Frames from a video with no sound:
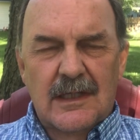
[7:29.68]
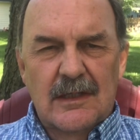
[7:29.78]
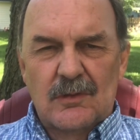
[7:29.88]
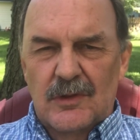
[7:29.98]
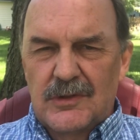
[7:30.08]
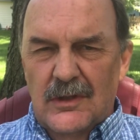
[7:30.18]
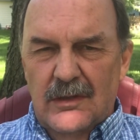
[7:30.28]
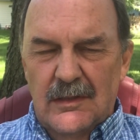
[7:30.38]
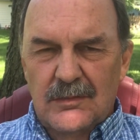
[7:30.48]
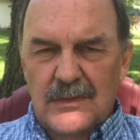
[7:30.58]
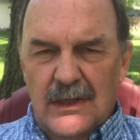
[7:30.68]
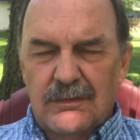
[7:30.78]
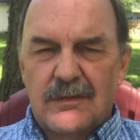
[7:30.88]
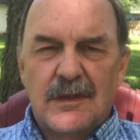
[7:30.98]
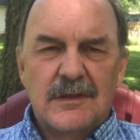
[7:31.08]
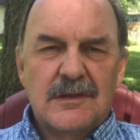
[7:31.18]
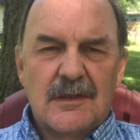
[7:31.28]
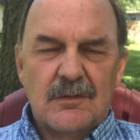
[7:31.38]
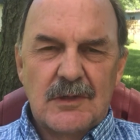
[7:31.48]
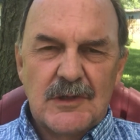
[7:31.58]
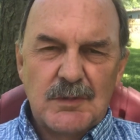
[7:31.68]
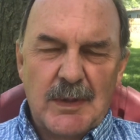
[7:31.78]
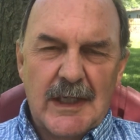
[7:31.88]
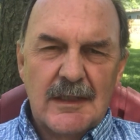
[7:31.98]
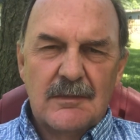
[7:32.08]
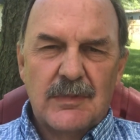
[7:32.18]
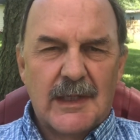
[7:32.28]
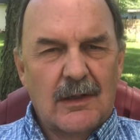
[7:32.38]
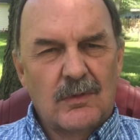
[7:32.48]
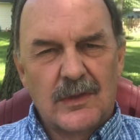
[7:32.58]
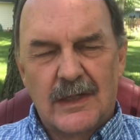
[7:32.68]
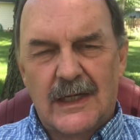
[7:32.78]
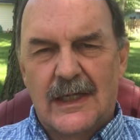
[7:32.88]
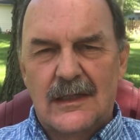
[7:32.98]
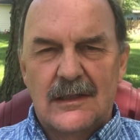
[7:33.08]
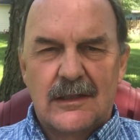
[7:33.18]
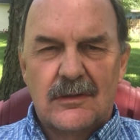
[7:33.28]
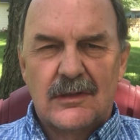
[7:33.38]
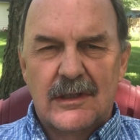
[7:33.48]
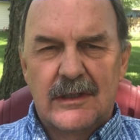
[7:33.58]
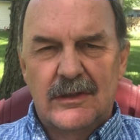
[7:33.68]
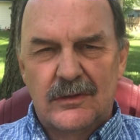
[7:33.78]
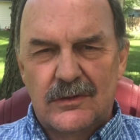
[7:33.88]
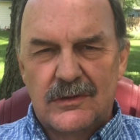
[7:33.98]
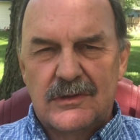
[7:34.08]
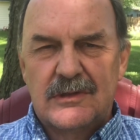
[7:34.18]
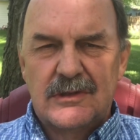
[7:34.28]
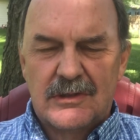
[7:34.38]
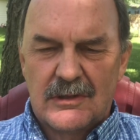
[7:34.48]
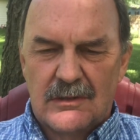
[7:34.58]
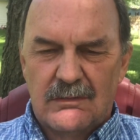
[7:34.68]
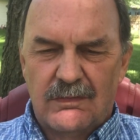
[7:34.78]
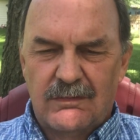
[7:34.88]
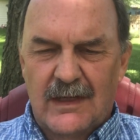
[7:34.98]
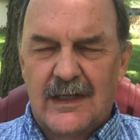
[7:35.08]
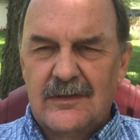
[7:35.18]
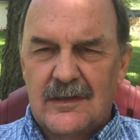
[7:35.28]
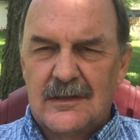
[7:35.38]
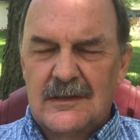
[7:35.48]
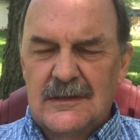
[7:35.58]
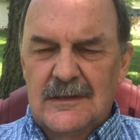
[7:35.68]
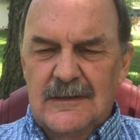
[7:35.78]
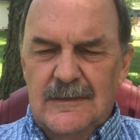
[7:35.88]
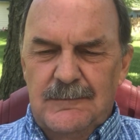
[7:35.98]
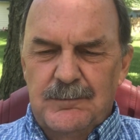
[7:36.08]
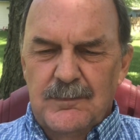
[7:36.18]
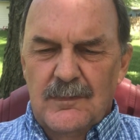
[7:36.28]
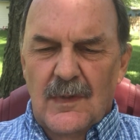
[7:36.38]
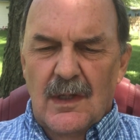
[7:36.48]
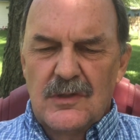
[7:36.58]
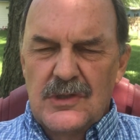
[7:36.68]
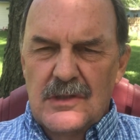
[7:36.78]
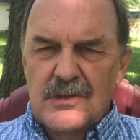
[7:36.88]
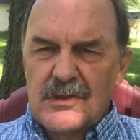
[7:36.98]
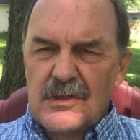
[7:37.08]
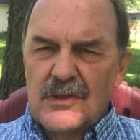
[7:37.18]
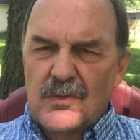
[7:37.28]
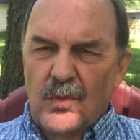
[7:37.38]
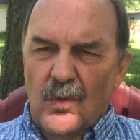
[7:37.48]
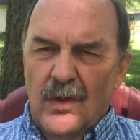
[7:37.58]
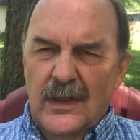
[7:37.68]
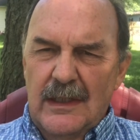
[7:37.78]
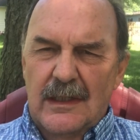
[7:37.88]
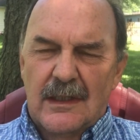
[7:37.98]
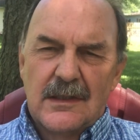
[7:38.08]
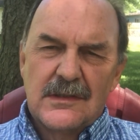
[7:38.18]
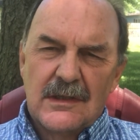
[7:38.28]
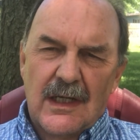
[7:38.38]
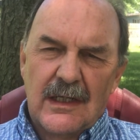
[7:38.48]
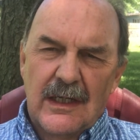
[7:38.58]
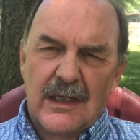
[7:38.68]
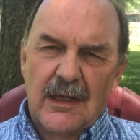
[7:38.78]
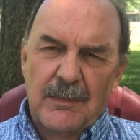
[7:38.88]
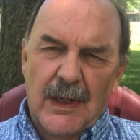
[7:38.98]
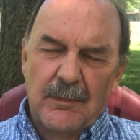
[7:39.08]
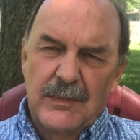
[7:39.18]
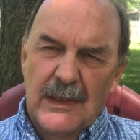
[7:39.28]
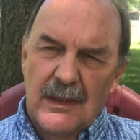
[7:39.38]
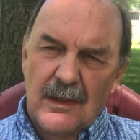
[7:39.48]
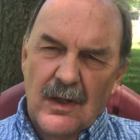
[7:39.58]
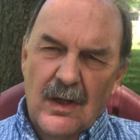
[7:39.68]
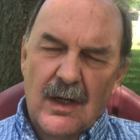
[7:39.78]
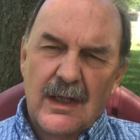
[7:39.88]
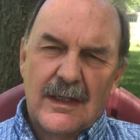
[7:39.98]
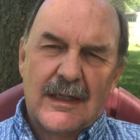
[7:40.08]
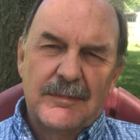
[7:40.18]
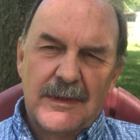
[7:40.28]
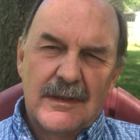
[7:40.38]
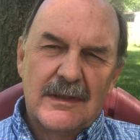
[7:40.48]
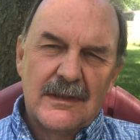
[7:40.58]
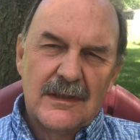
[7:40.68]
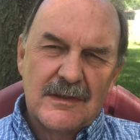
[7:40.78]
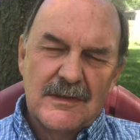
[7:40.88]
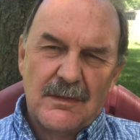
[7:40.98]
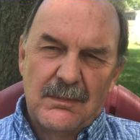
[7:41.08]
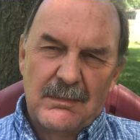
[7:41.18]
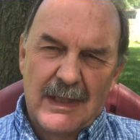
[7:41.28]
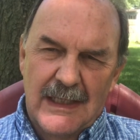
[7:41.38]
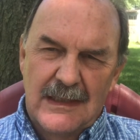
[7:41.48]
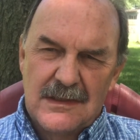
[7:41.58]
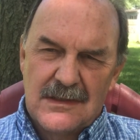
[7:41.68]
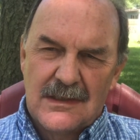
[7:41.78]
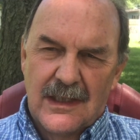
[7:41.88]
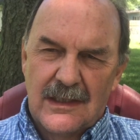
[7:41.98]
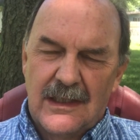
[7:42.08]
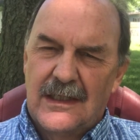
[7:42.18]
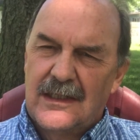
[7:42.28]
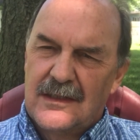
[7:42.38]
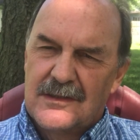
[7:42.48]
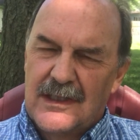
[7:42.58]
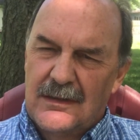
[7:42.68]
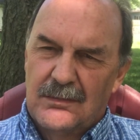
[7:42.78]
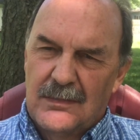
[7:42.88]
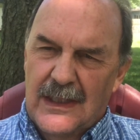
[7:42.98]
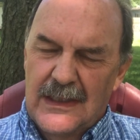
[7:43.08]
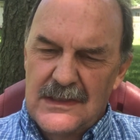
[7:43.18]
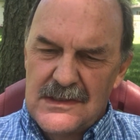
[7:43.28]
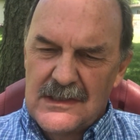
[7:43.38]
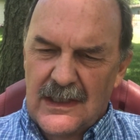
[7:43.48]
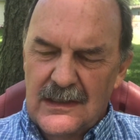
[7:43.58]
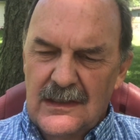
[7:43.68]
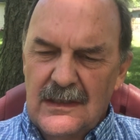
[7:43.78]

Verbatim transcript: I will show him deference and respect, but I will not literally use the term father. Jesus is warning us again about being caught up into this mindset, and it is a mindset,